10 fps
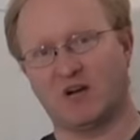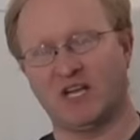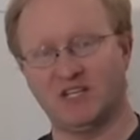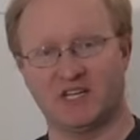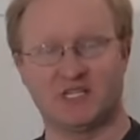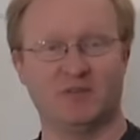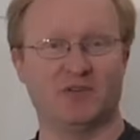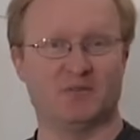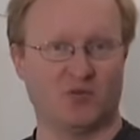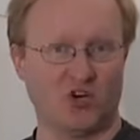project to
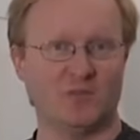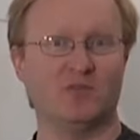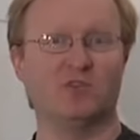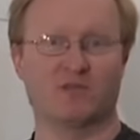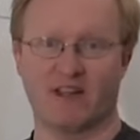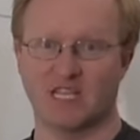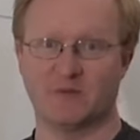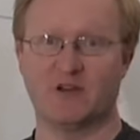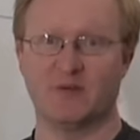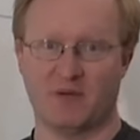build a portable
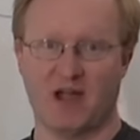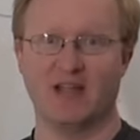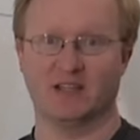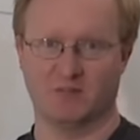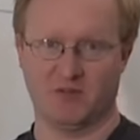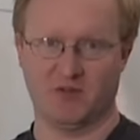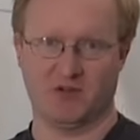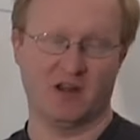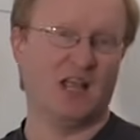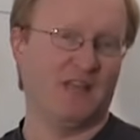Raspberry Pi
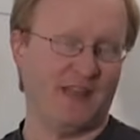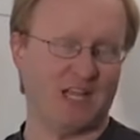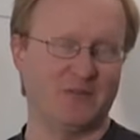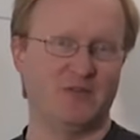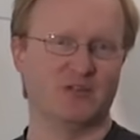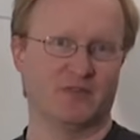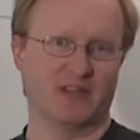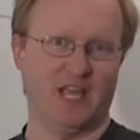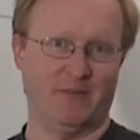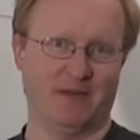computer that could be used for
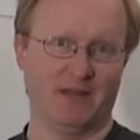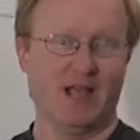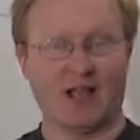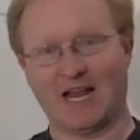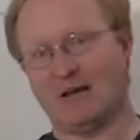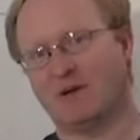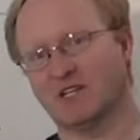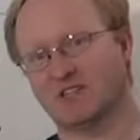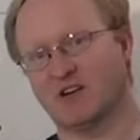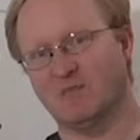gaming. I got my
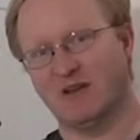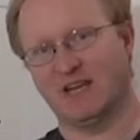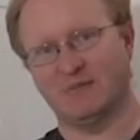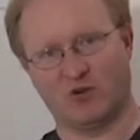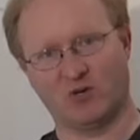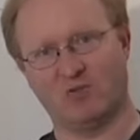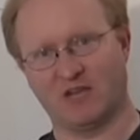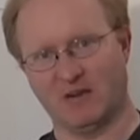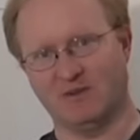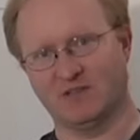start making portable
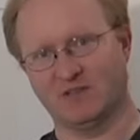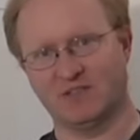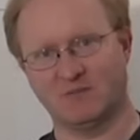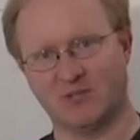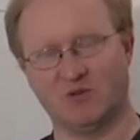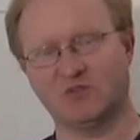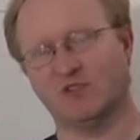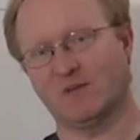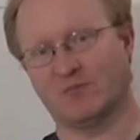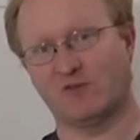gaming systems, so it's
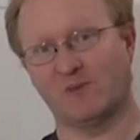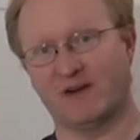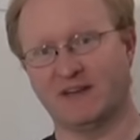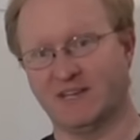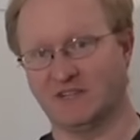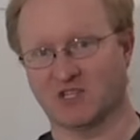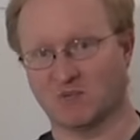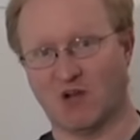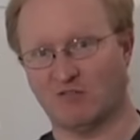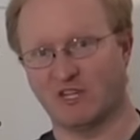only appropriate I take the
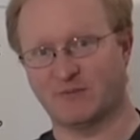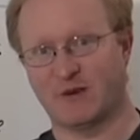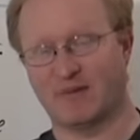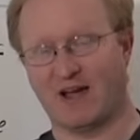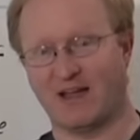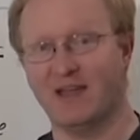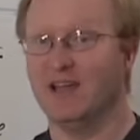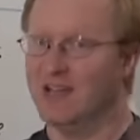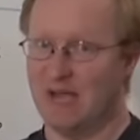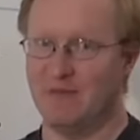small Raspberry Pi
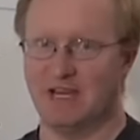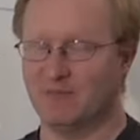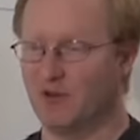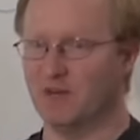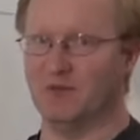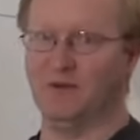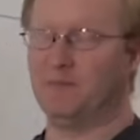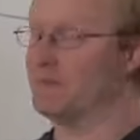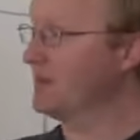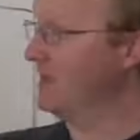and make it portable.
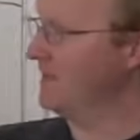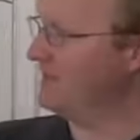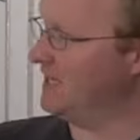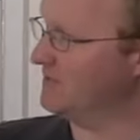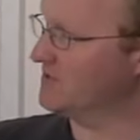The end